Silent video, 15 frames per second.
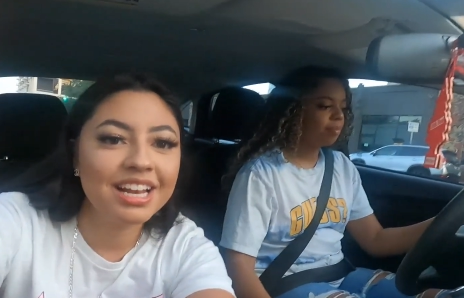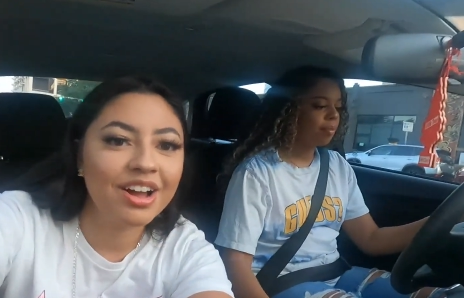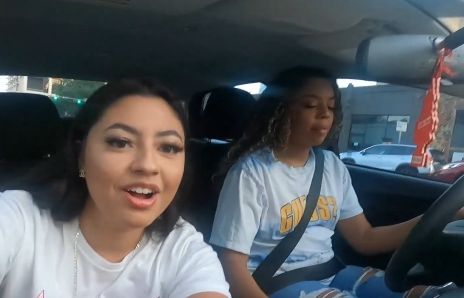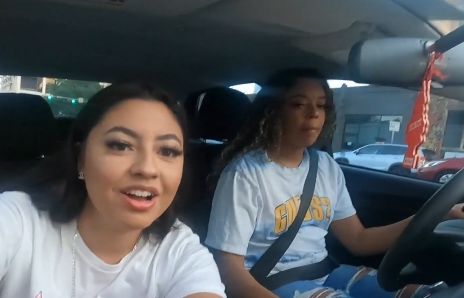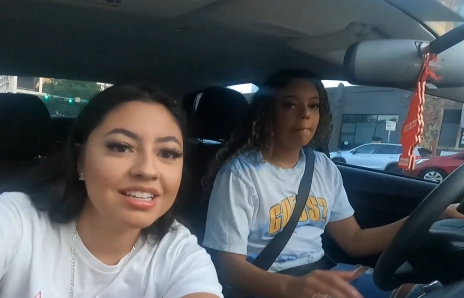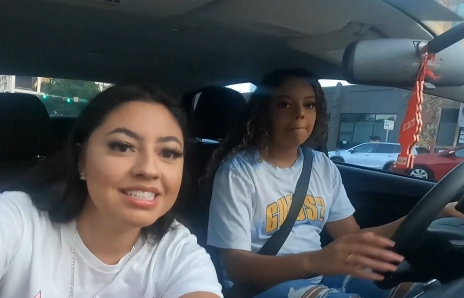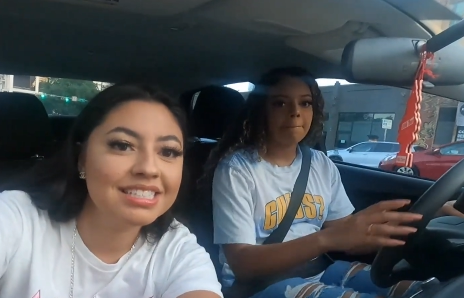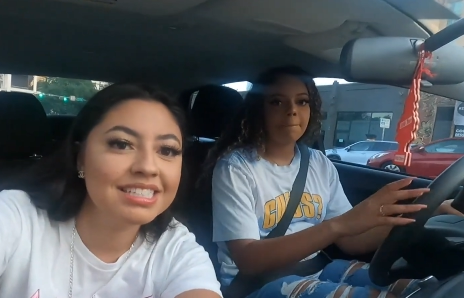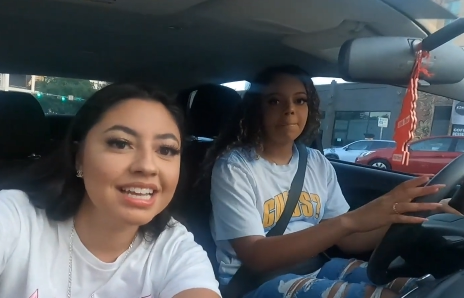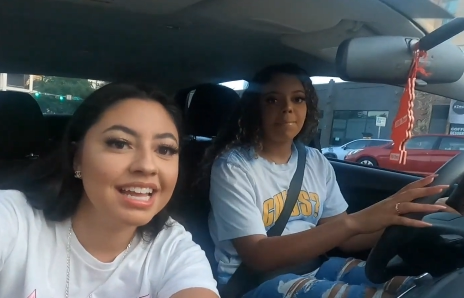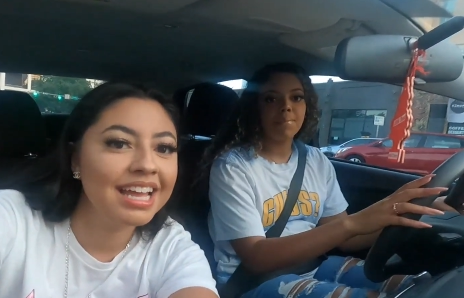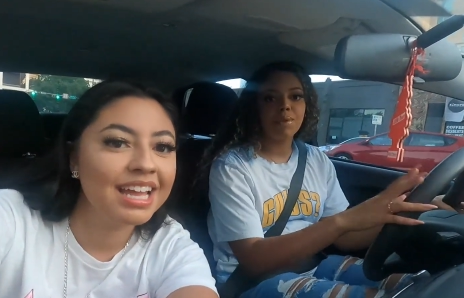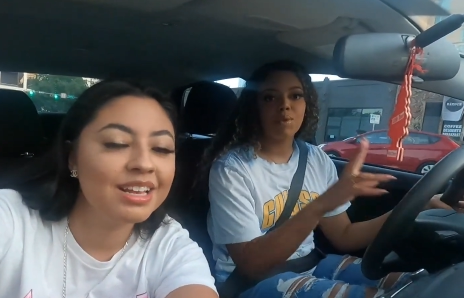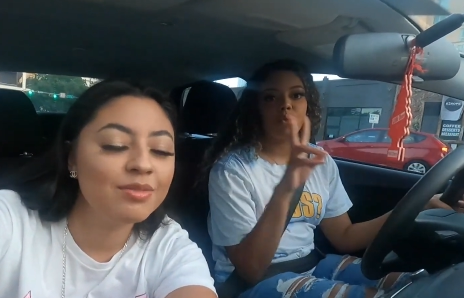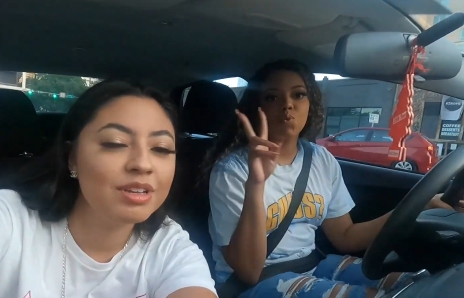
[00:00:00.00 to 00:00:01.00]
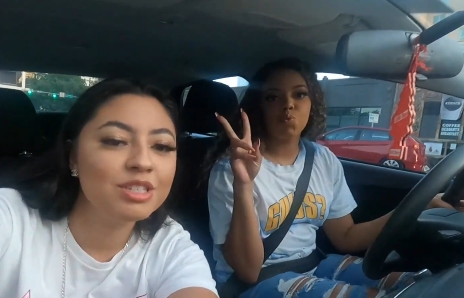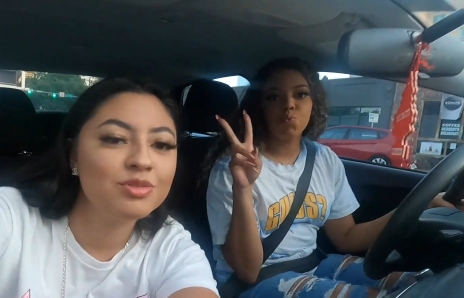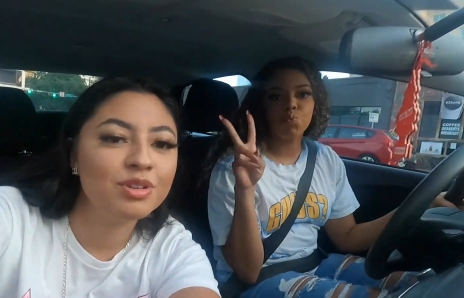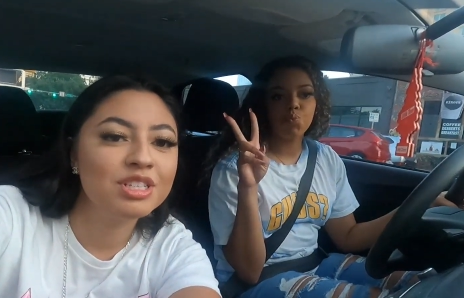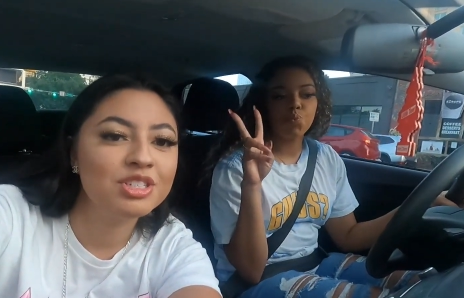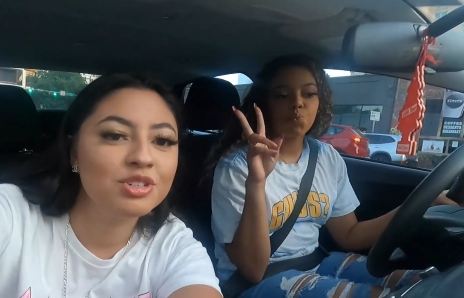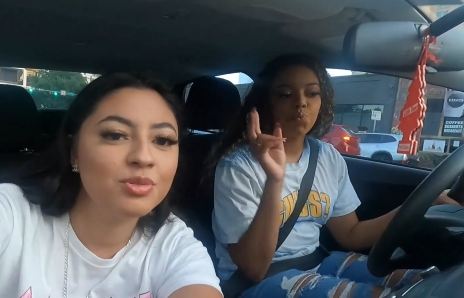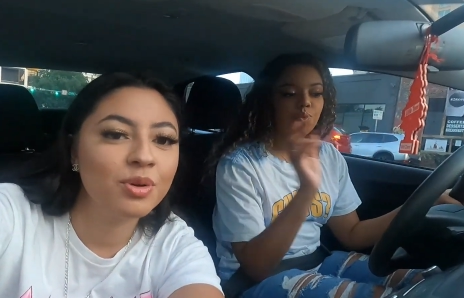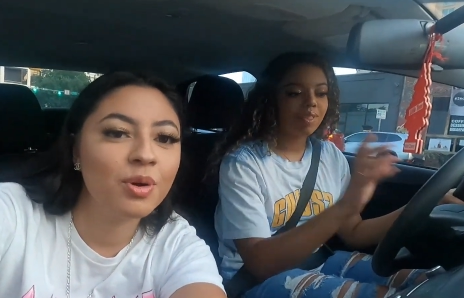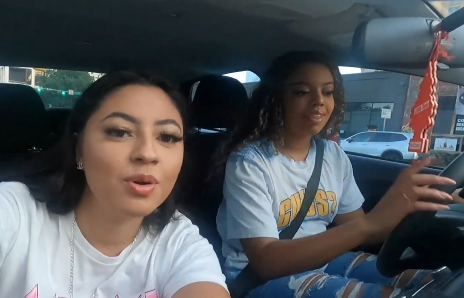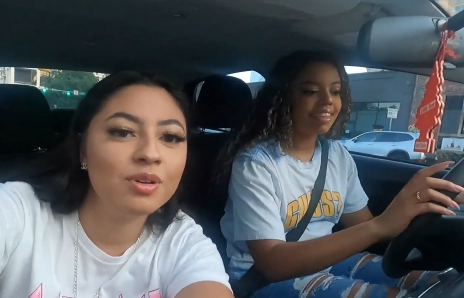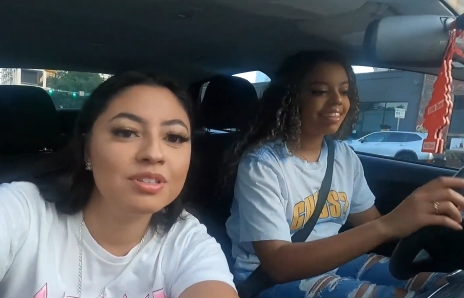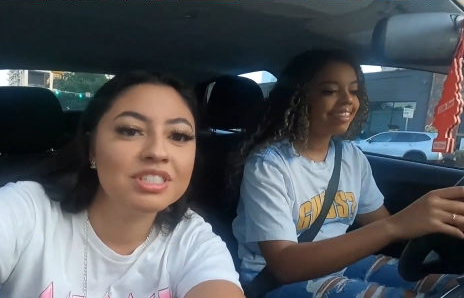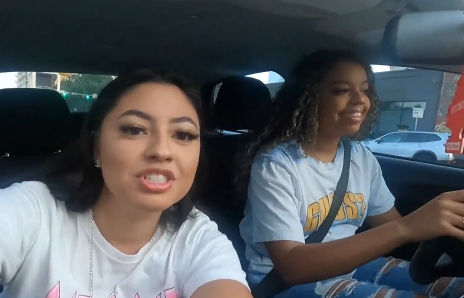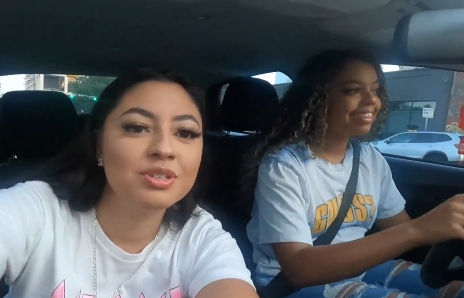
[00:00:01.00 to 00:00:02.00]
Speaker 1: in Austin. We switched
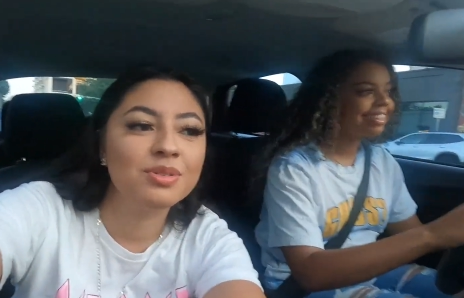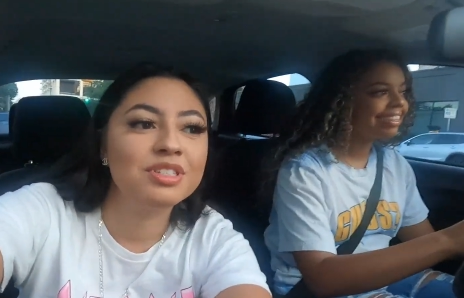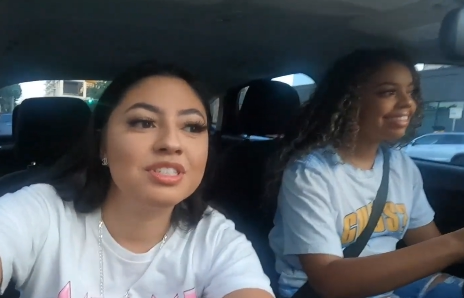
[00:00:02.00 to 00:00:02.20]
roles. She